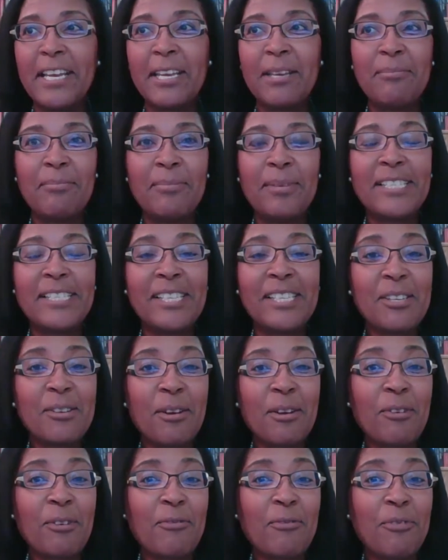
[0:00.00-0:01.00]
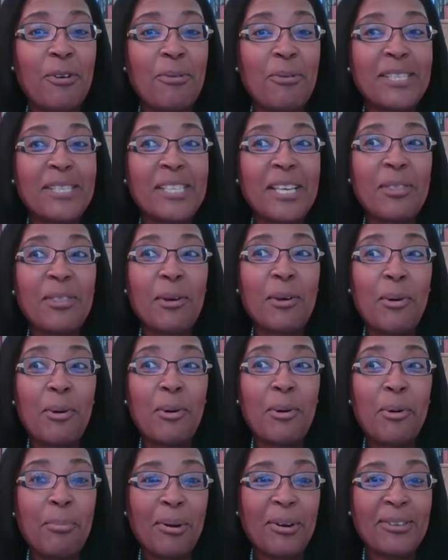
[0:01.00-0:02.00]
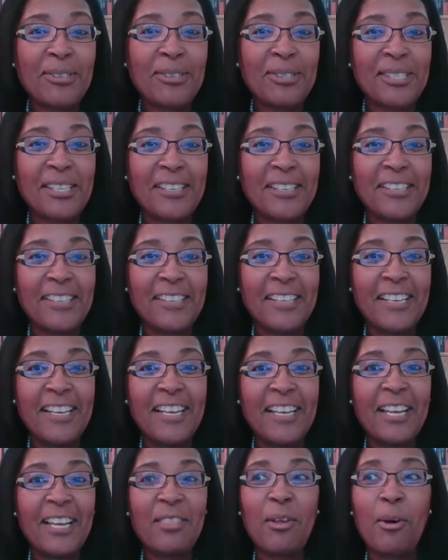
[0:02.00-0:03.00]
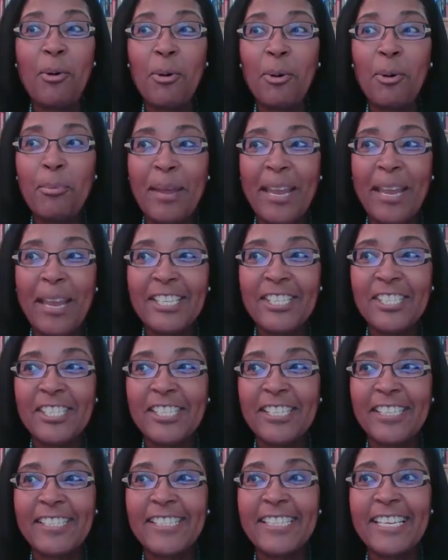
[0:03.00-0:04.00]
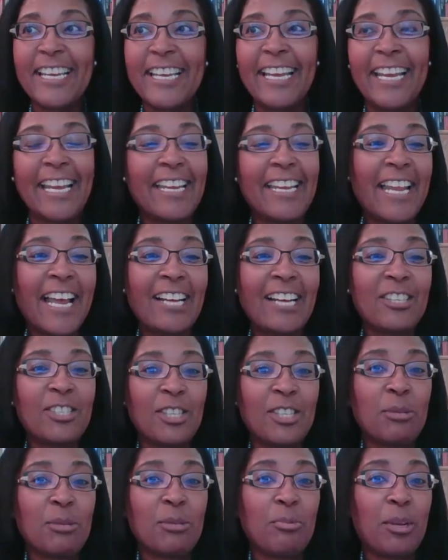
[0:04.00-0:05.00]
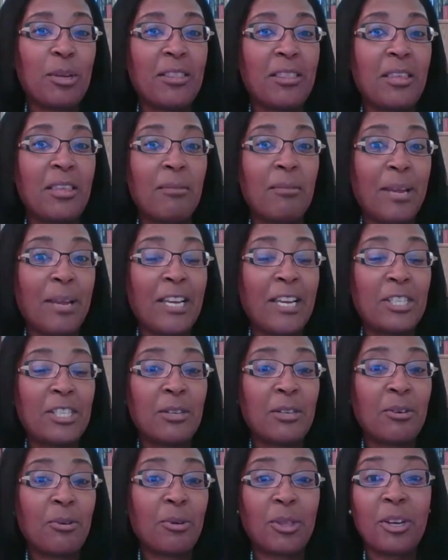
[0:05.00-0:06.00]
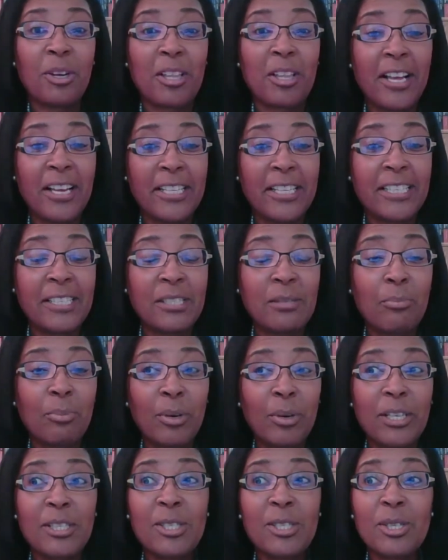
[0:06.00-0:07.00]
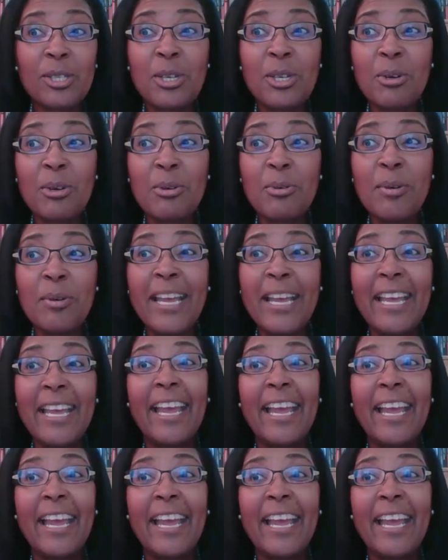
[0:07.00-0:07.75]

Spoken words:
it means that you have to focus on the whole person and the whole patient and not just what the patient or the client brings to you.